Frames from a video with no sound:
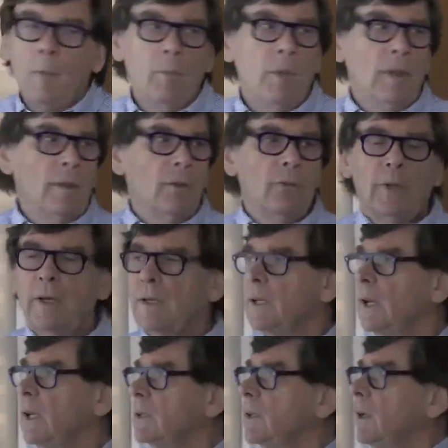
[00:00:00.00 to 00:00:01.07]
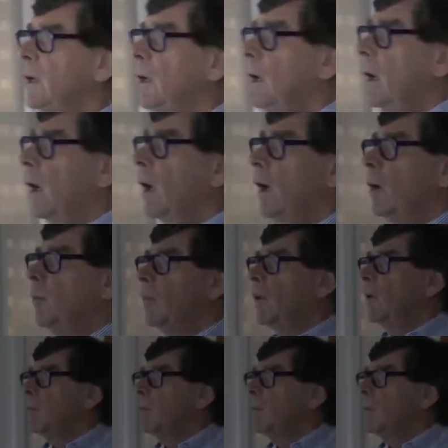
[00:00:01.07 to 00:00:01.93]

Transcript: methylphenidate, um,